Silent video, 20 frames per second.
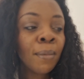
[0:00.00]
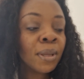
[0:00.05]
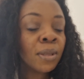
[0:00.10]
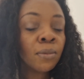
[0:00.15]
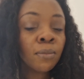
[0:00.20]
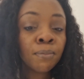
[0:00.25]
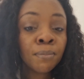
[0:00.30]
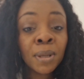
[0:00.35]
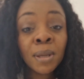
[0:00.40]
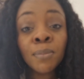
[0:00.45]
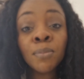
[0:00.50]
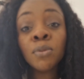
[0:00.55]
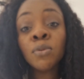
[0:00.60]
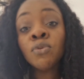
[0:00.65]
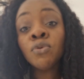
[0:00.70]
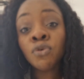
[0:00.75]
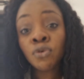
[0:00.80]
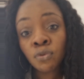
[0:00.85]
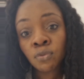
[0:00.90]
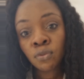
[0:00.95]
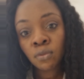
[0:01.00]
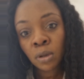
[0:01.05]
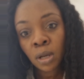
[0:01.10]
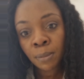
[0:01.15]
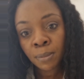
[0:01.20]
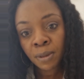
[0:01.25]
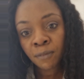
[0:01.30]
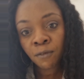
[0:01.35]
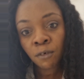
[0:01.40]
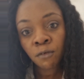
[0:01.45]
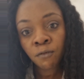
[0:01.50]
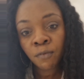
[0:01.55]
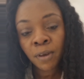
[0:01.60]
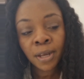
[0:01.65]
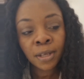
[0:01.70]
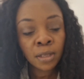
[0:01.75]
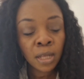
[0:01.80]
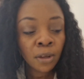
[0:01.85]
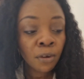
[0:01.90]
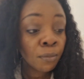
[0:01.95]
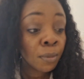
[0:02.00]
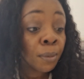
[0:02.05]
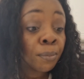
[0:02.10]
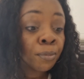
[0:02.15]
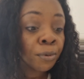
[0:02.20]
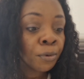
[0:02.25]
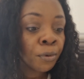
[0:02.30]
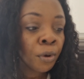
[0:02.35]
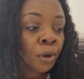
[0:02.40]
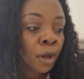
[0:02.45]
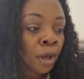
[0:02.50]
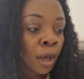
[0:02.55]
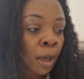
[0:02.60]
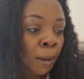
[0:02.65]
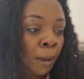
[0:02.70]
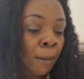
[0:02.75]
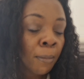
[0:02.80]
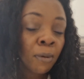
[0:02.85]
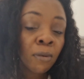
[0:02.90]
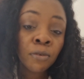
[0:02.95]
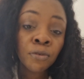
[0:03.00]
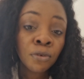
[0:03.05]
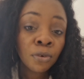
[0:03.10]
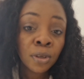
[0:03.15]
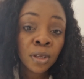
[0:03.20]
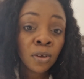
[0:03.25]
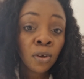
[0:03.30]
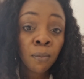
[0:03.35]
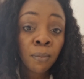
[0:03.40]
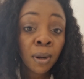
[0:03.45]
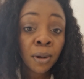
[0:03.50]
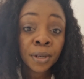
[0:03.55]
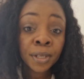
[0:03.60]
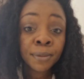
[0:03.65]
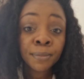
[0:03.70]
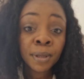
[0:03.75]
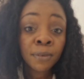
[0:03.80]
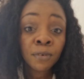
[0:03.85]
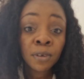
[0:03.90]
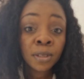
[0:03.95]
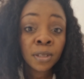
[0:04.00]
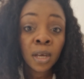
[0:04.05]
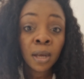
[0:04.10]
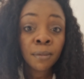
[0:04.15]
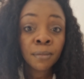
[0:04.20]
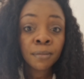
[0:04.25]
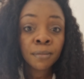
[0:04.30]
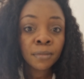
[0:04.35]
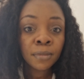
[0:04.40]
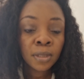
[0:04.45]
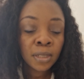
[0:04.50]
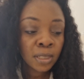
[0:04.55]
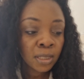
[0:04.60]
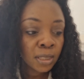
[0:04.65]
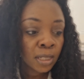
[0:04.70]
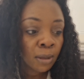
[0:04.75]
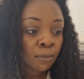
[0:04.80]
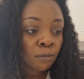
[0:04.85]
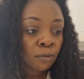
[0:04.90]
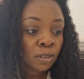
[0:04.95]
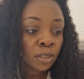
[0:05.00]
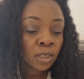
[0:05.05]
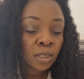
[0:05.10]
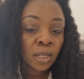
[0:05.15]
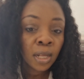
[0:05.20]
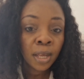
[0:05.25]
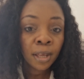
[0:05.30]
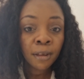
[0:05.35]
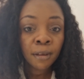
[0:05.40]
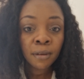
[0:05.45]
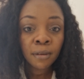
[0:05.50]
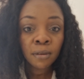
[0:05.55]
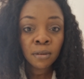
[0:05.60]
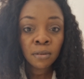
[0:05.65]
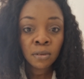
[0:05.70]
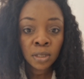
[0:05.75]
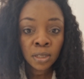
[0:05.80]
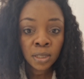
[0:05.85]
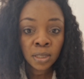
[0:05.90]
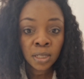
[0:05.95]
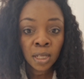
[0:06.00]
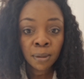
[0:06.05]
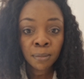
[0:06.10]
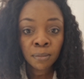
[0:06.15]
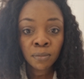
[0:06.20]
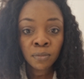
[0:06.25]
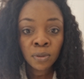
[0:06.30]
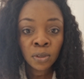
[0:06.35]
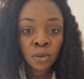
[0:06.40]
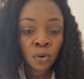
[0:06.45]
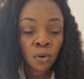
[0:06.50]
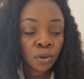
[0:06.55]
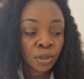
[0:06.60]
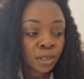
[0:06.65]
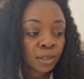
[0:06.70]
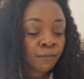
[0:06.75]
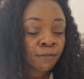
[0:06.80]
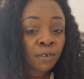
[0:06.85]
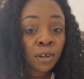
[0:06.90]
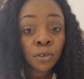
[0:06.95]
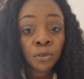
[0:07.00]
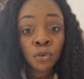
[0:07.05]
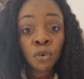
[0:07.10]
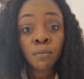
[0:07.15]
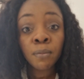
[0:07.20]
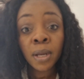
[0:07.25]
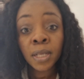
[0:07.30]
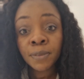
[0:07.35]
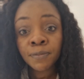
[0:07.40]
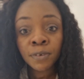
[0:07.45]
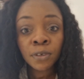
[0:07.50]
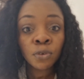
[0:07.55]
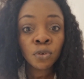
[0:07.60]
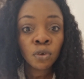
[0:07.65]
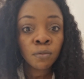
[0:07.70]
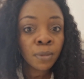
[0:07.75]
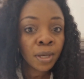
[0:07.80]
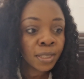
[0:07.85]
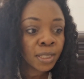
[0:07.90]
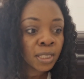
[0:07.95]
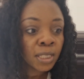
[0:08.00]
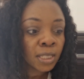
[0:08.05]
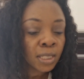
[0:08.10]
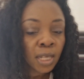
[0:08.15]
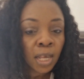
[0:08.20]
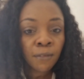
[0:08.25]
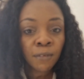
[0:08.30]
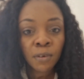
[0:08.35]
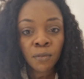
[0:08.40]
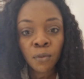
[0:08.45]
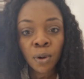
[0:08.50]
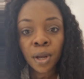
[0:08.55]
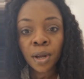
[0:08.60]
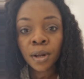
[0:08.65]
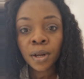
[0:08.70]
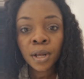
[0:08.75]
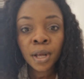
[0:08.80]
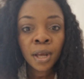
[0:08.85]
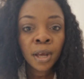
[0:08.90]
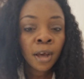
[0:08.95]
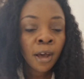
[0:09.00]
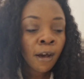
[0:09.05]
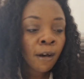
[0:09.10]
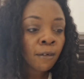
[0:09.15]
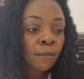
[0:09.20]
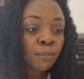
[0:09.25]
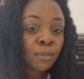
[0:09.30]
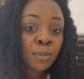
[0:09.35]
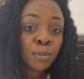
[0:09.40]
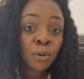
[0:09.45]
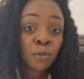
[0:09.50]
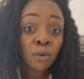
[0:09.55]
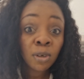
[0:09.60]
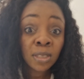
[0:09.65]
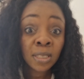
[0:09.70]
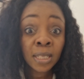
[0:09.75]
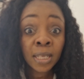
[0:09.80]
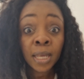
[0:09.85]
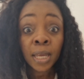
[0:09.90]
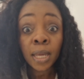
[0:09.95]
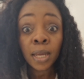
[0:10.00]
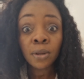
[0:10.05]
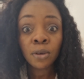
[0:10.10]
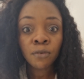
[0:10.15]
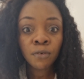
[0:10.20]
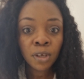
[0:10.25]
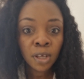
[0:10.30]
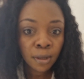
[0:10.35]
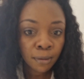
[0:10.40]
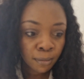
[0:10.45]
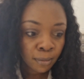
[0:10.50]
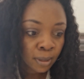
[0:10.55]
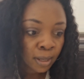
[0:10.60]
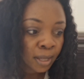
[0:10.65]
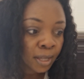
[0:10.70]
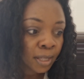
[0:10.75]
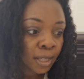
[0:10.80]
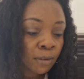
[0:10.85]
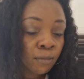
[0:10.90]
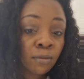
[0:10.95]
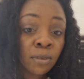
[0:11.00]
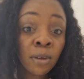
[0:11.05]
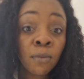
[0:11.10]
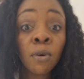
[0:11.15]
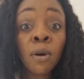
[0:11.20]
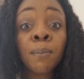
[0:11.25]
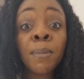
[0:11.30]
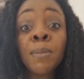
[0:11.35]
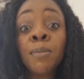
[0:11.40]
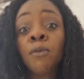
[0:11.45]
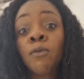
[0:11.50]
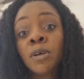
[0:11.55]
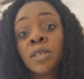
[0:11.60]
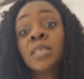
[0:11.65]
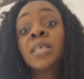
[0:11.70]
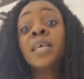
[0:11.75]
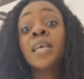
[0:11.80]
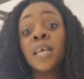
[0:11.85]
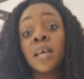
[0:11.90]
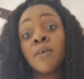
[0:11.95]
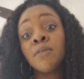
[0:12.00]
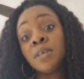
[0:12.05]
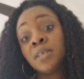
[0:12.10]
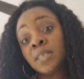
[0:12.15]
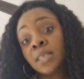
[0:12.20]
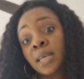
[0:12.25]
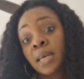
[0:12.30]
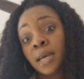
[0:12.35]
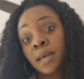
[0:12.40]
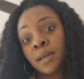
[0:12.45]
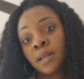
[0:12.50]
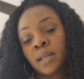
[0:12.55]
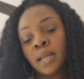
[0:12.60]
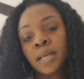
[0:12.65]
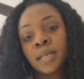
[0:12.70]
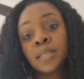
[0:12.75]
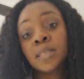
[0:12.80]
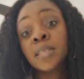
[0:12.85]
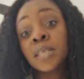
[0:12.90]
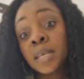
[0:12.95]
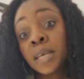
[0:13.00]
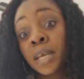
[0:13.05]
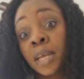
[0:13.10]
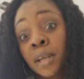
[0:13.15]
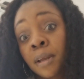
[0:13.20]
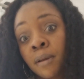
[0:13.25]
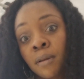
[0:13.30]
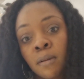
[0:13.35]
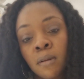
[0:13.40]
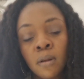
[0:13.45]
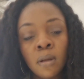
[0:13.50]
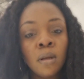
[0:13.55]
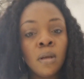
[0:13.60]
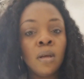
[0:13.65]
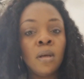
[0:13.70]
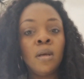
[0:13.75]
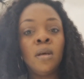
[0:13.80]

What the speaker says: I mean, people knew. I mean, for a fact, I remember people were talking about him every time. His name was like, his name, we call it Fantomas. Fantomas is everywhere. People were scared of him. Like, if there were people were scared of this guy, like, scared.